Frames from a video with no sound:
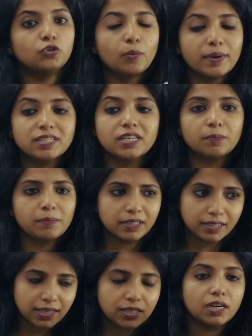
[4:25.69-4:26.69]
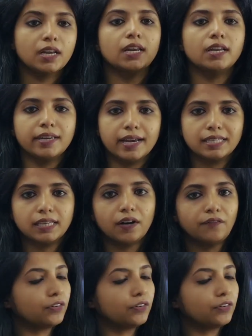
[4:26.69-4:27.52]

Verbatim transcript: domestic means as in in India itself.